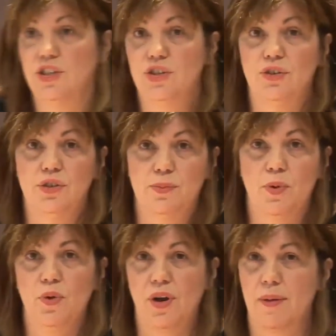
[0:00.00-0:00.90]
assurance
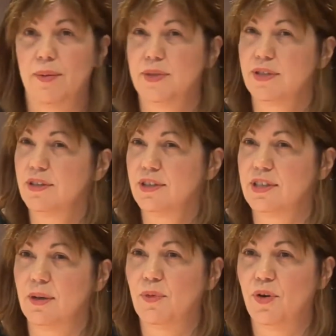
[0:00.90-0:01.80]
program. I'm just going to
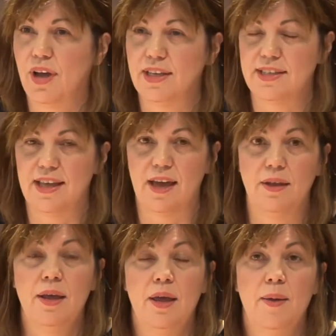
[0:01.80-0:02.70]
summarize
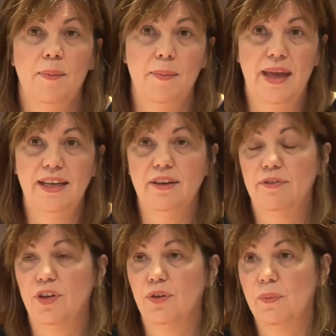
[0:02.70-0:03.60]
that. Many
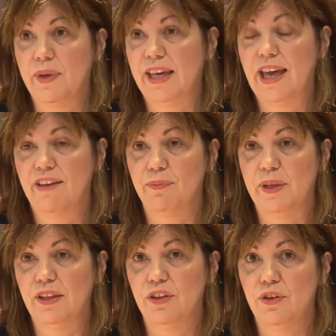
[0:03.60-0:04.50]
of you may have
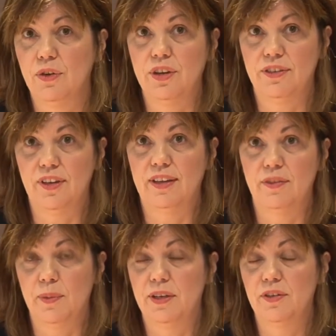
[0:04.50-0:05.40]
been through an
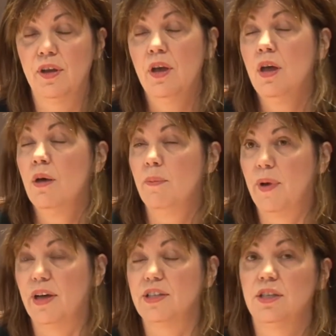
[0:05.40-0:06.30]
assessment,
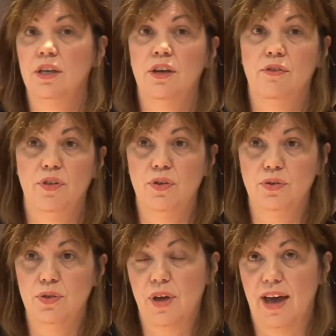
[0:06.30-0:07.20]
but for
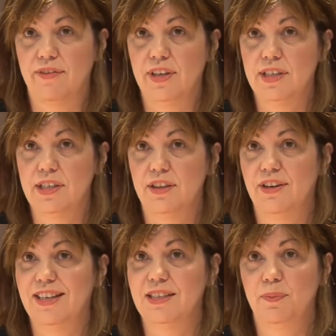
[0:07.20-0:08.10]
those who haven't,
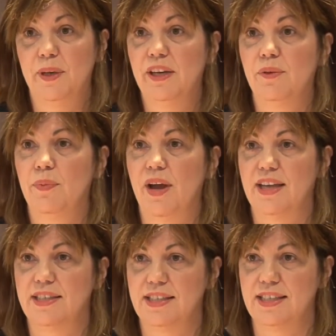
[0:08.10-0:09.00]
there is a peer and
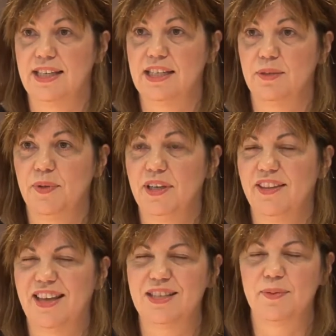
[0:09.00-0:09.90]
practice assessment,
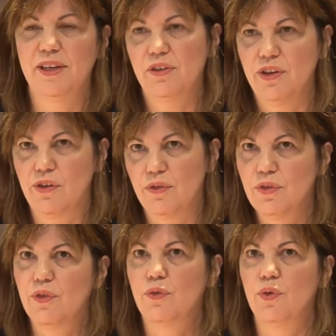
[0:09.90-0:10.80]
and that's been going on
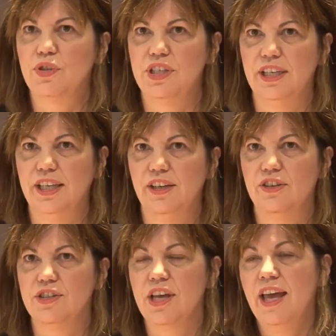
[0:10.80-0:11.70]
for 14
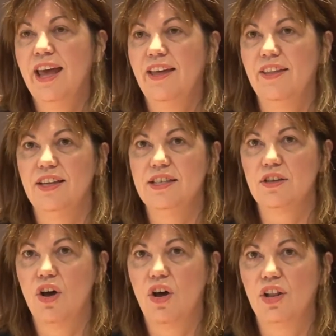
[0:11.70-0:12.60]
years. This
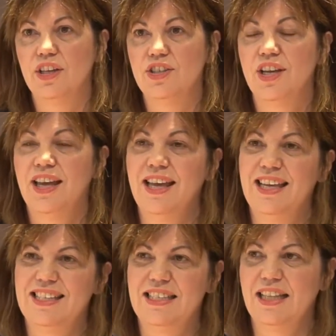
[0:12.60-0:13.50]
college
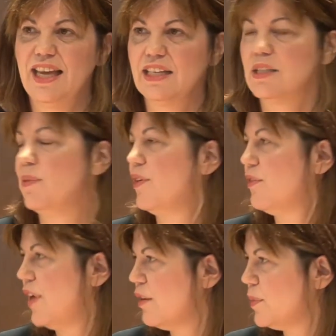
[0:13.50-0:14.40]
selects about
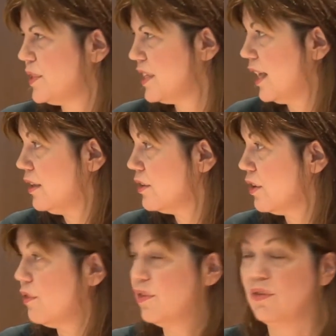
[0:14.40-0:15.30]
5%
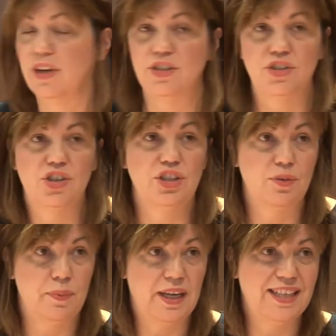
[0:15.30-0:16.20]
of the
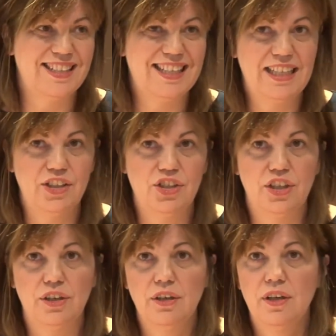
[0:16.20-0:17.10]
registration base each
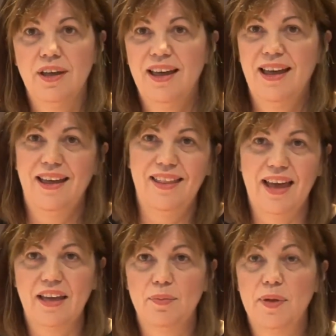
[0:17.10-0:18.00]
year.
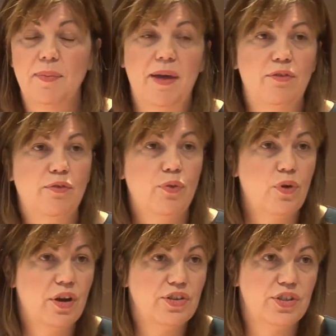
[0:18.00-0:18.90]
That can be about
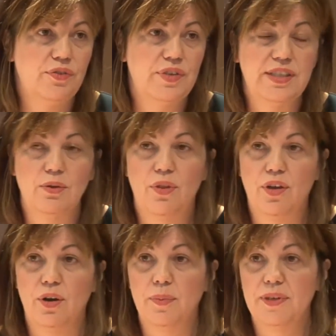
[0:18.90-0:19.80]
400
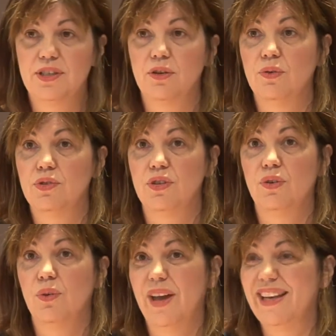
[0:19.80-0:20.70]
physiotherapists, goes
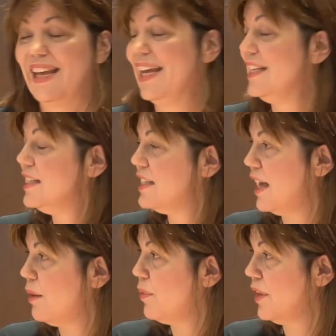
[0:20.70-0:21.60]
through quite an
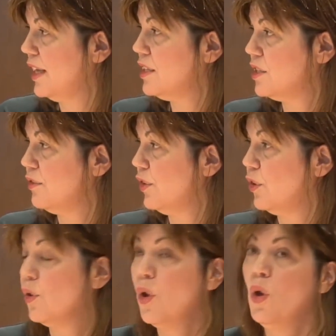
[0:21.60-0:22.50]
in-depth
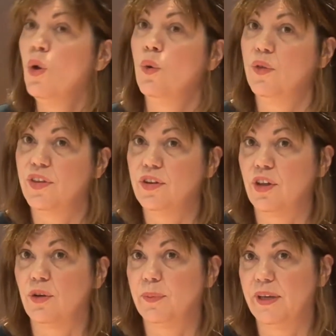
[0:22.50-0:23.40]
interview with
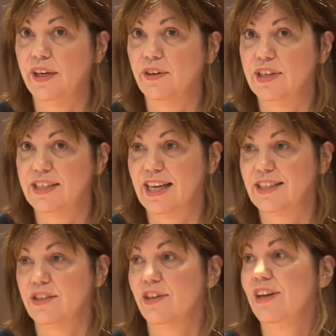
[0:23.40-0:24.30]
another peer
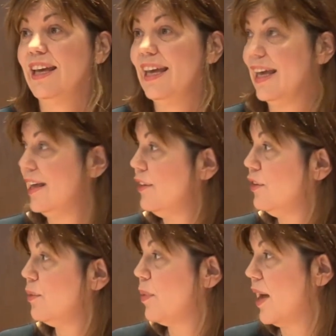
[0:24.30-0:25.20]
assessor in
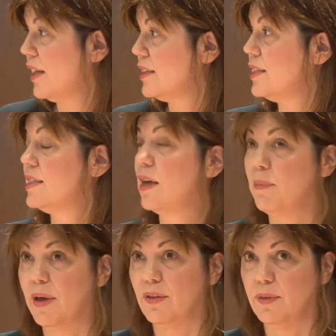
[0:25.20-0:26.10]
their practice
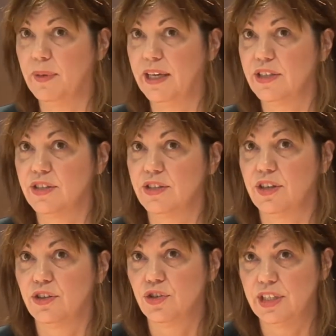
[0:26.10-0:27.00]
about the patients
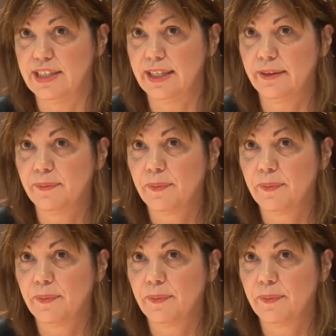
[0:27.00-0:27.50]
they're treating.